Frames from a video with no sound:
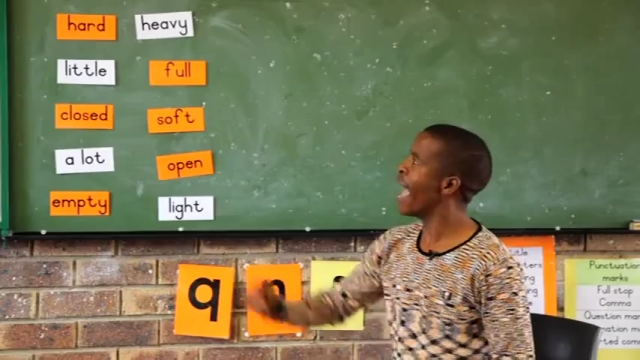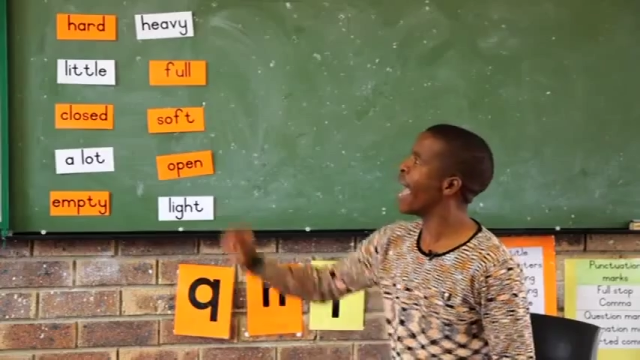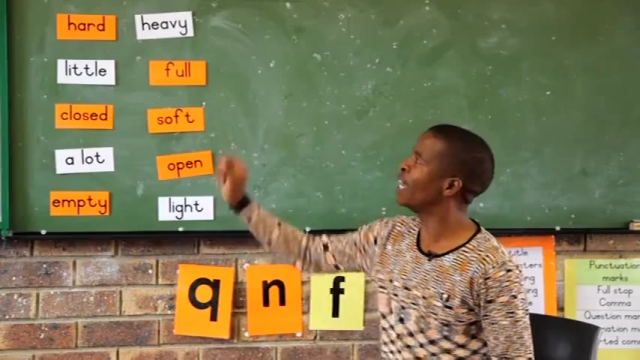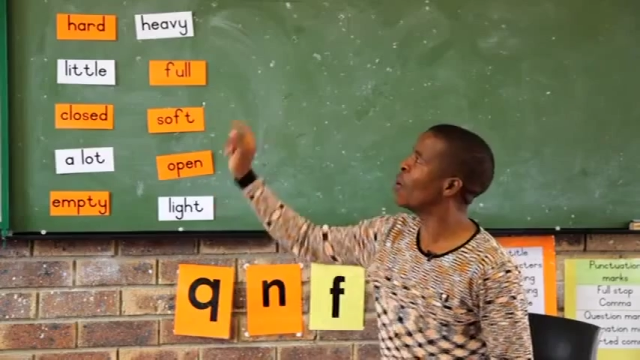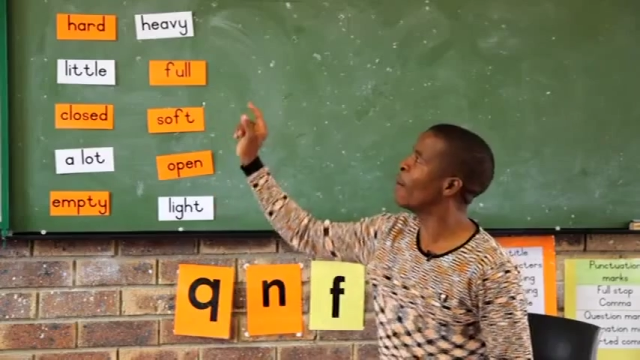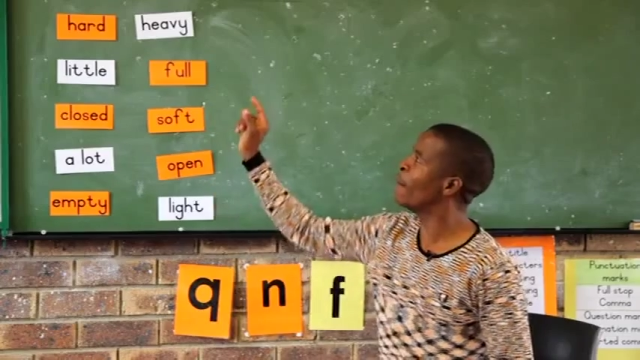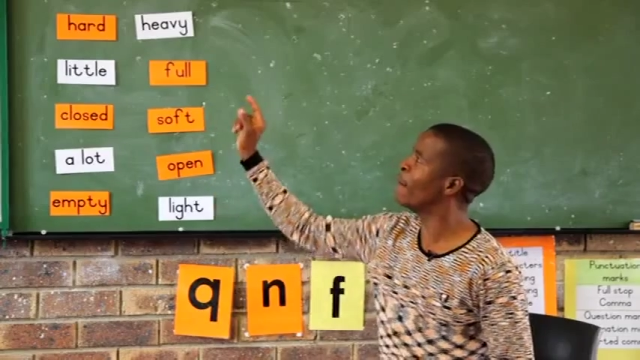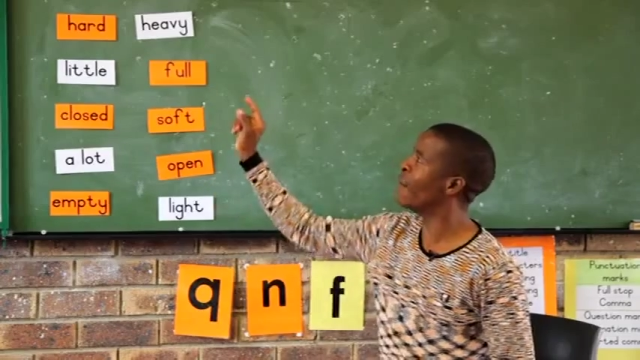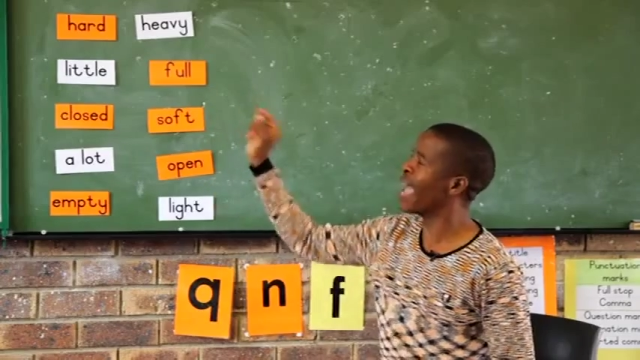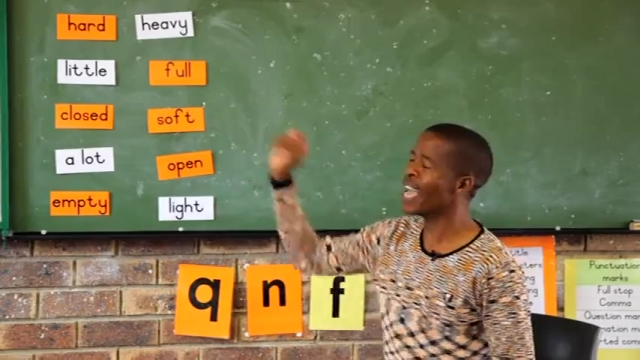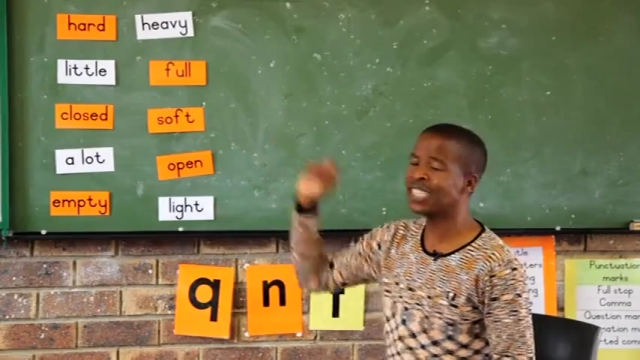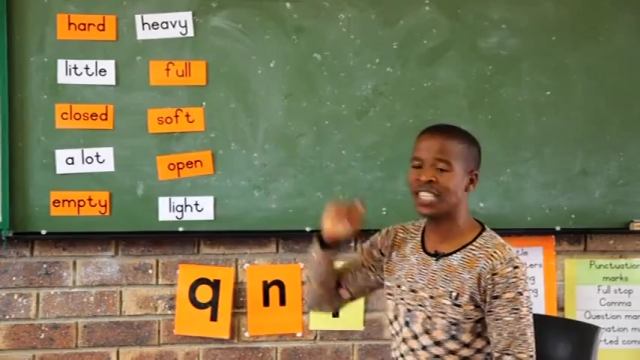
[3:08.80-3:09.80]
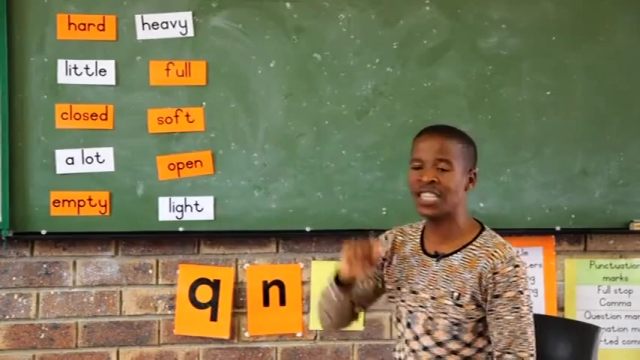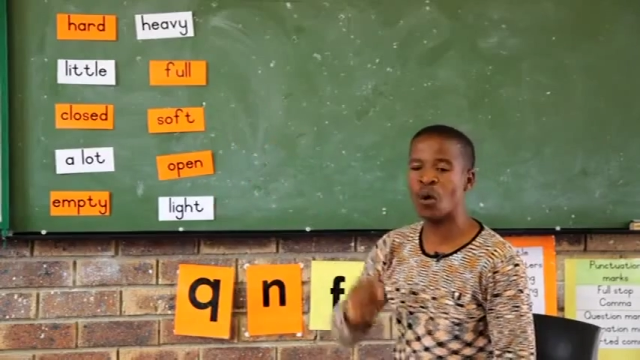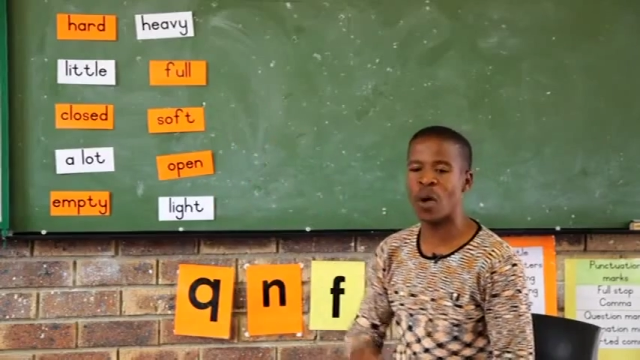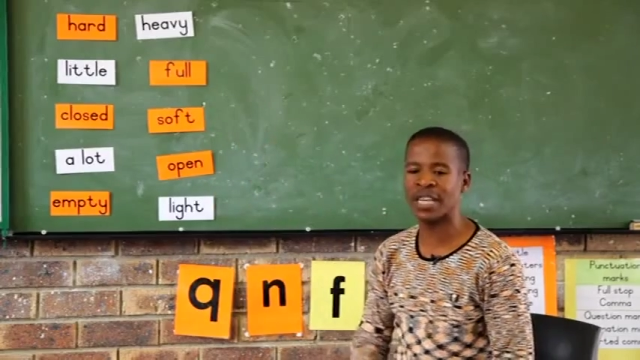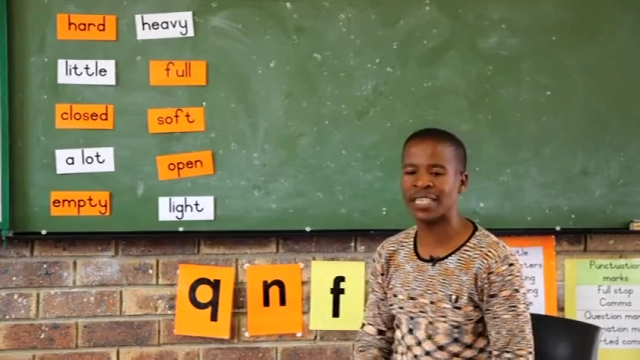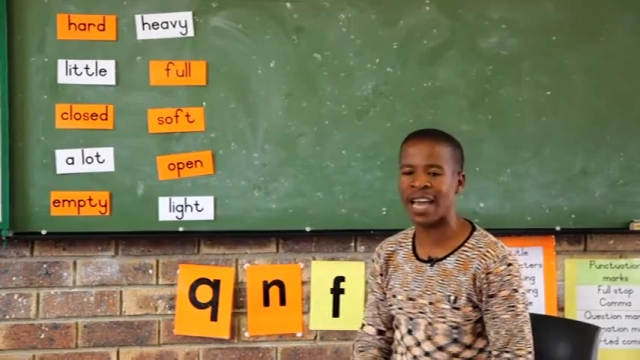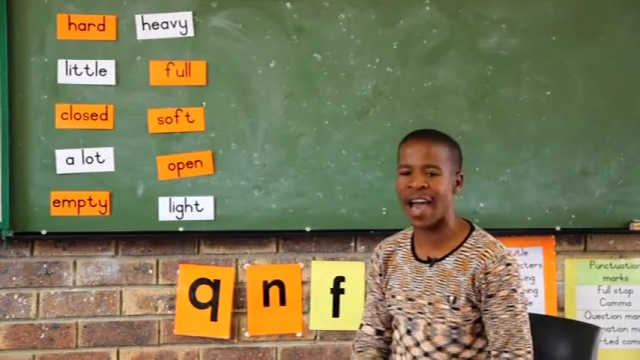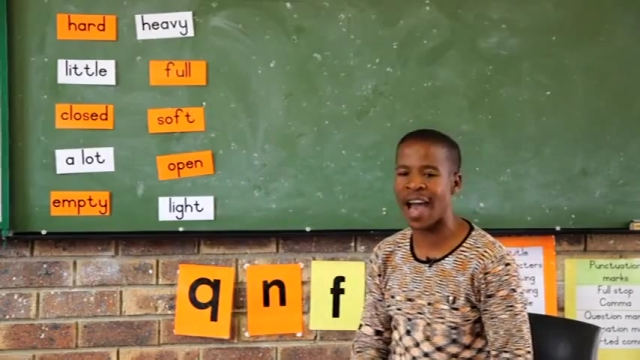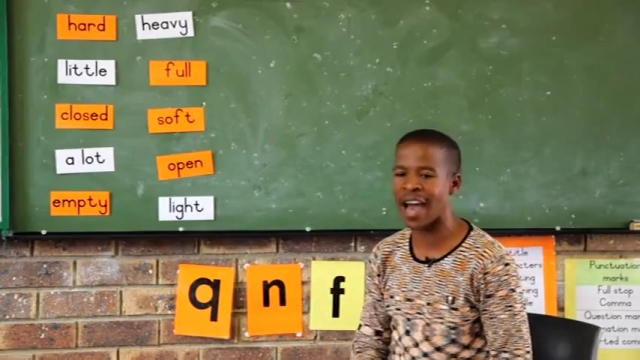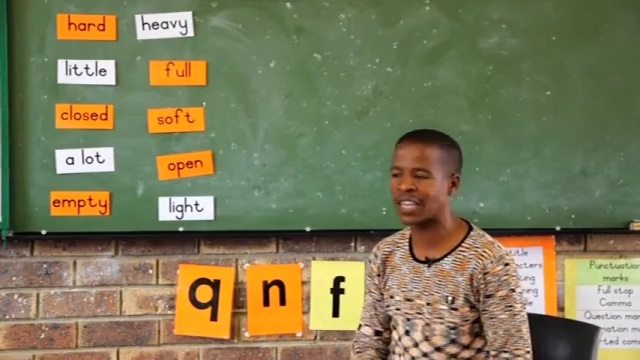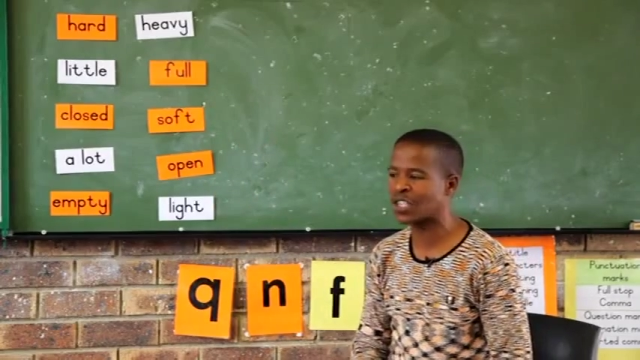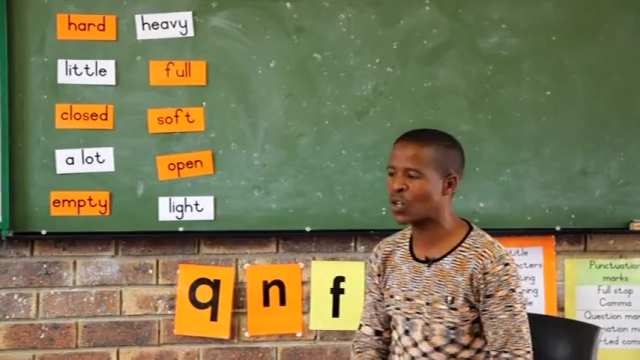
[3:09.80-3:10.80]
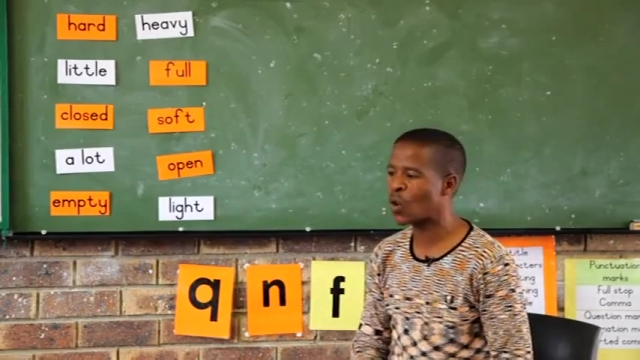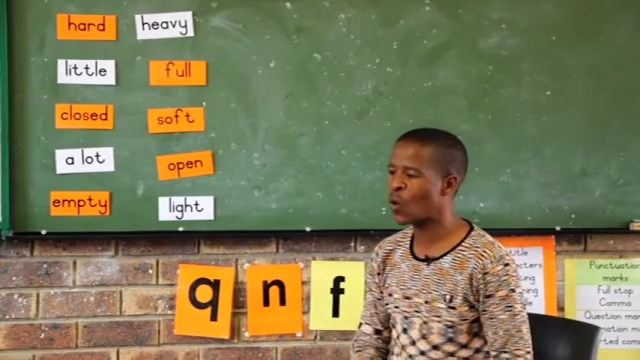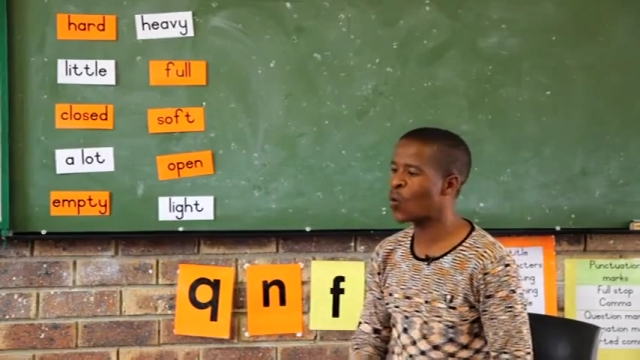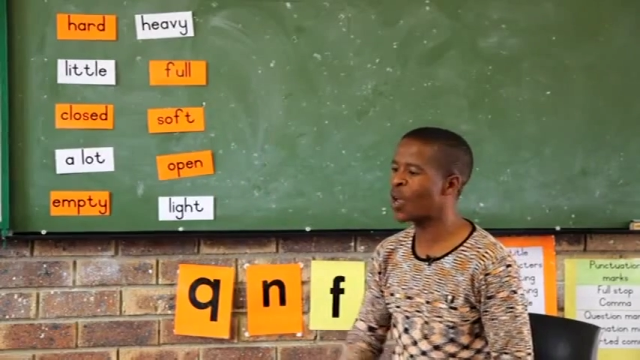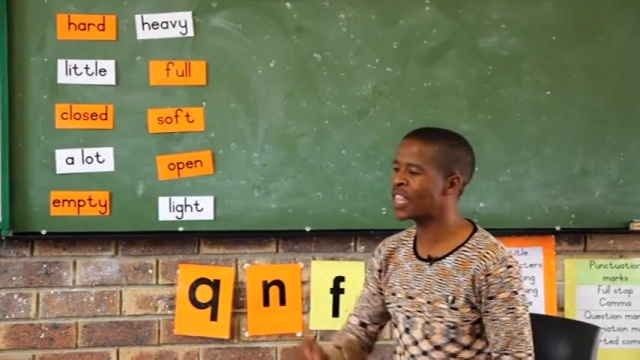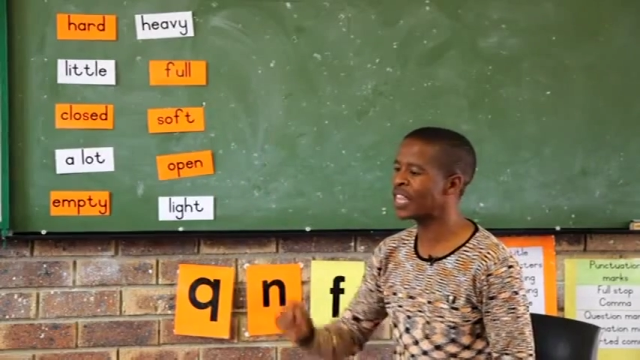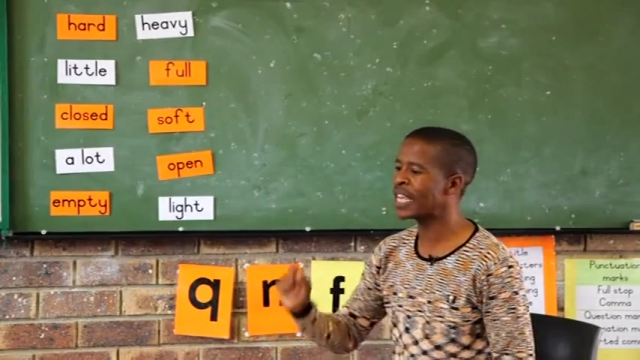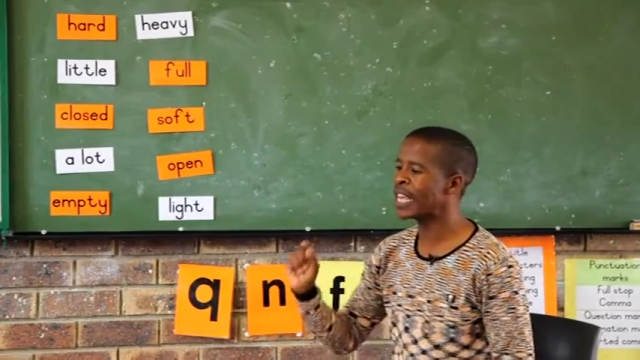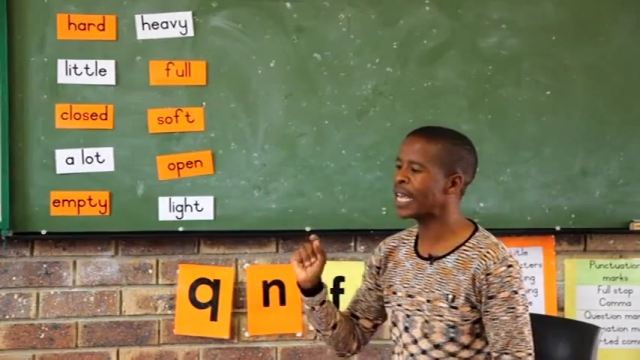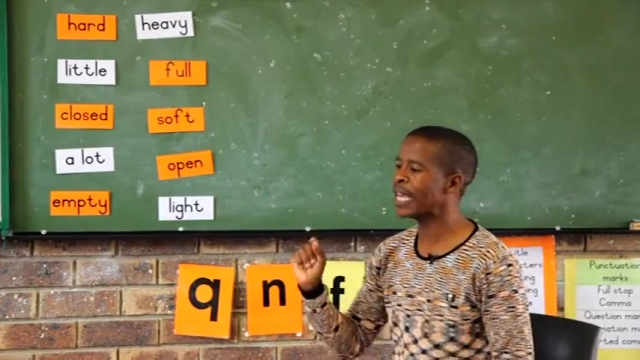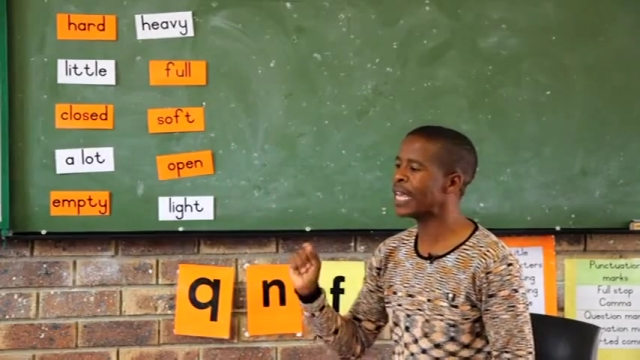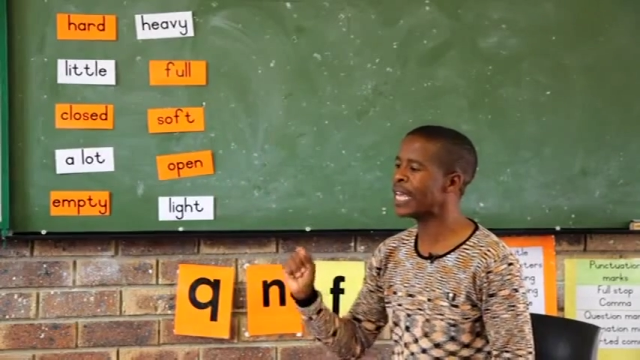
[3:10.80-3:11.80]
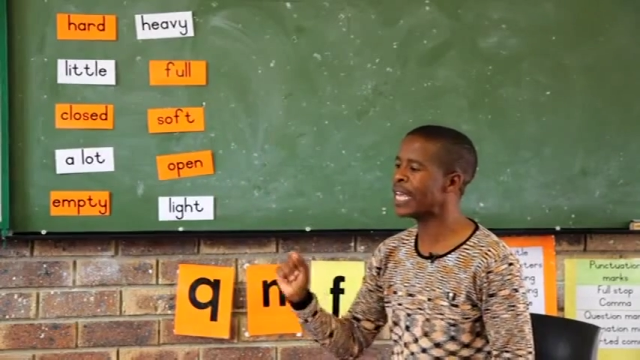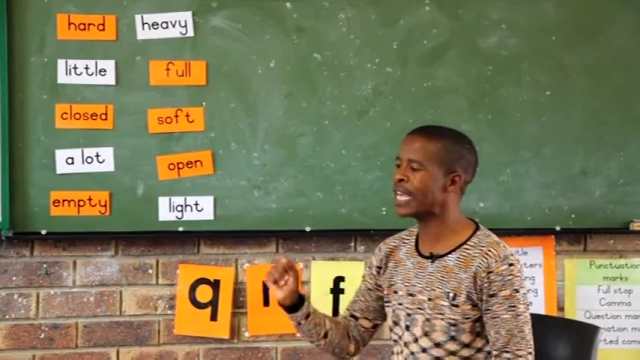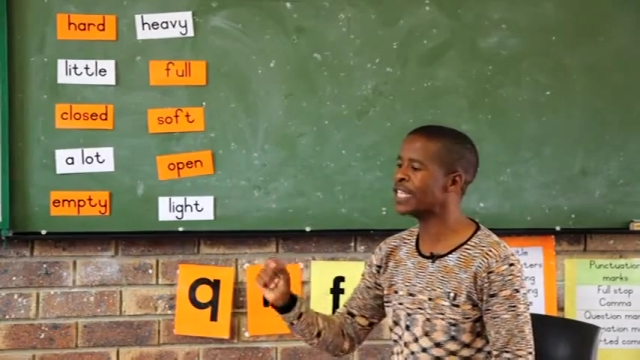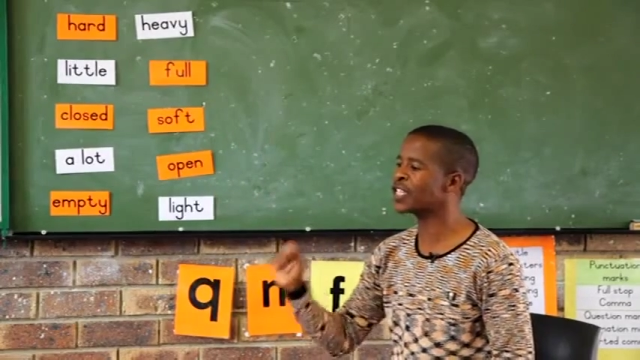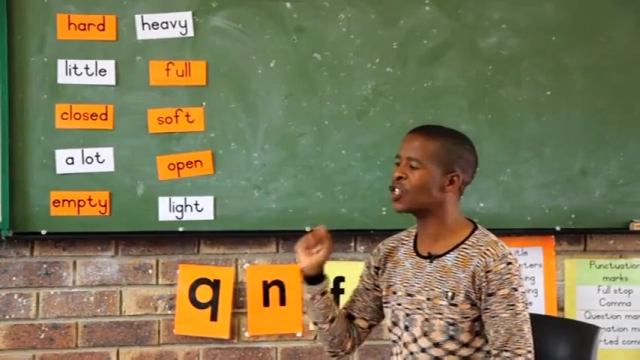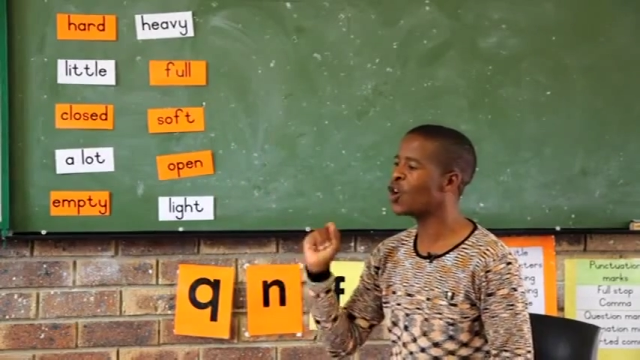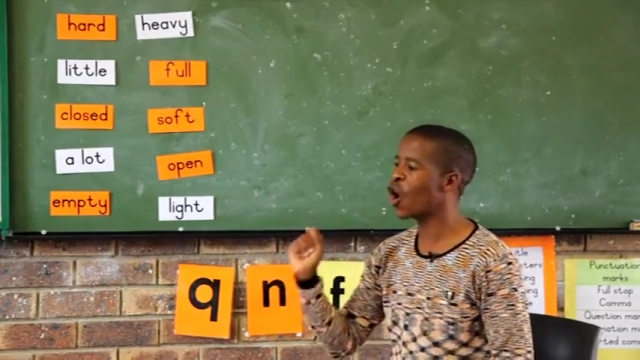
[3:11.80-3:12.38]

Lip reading: and match the word hard with its